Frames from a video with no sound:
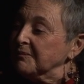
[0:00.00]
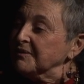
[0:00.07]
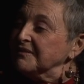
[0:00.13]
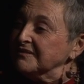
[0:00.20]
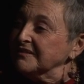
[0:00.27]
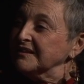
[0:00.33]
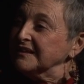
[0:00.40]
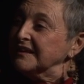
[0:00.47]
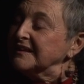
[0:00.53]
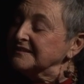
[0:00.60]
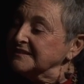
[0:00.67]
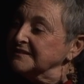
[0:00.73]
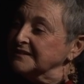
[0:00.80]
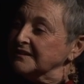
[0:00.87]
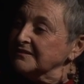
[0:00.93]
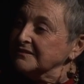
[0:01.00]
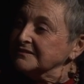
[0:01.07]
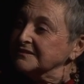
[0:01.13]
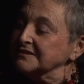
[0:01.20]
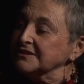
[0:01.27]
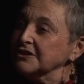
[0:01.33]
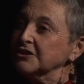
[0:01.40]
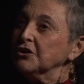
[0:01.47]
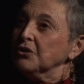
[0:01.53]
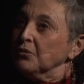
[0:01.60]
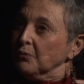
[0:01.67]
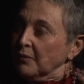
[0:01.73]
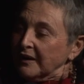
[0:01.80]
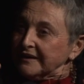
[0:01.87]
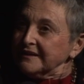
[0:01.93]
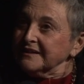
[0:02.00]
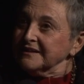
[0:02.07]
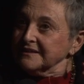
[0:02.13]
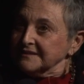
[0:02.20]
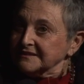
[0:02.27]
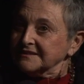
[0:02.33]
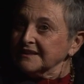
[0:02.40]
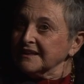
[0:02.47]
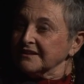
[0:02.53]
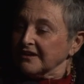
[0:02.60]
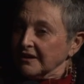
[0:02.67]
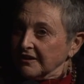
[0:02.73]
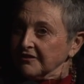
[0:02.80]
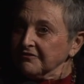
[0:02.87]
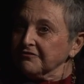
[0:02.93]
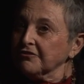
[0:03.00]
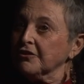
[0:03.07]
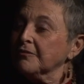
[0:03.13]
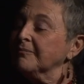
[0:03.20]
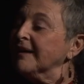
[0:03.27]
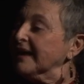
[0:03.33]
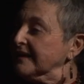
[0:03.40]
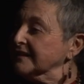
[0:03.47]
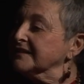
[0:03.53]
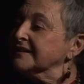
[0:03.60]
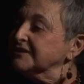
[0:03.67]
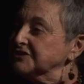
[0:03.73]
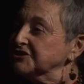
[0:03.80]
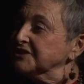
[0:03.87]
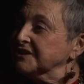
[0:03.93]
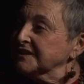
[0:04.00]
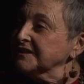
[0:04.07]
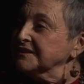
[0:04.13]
When we see as adults what it is that our fallback glitch